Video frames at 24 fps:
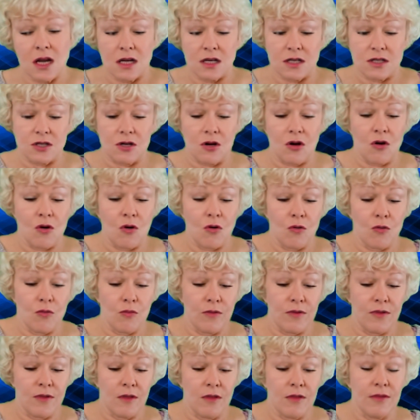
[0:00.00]
So
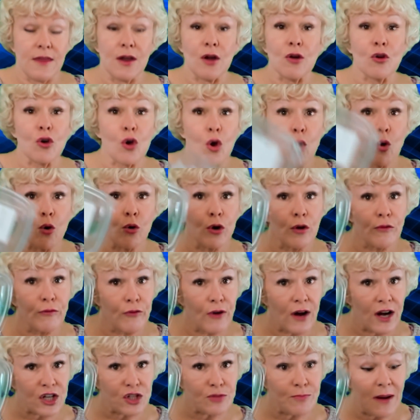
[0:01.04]
there go your
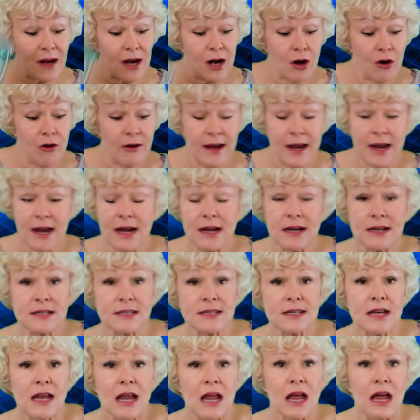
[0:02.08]
fresh
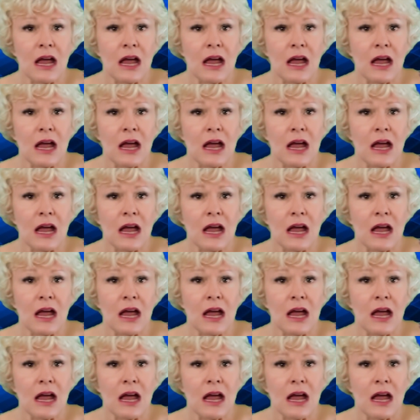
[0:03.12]
berries,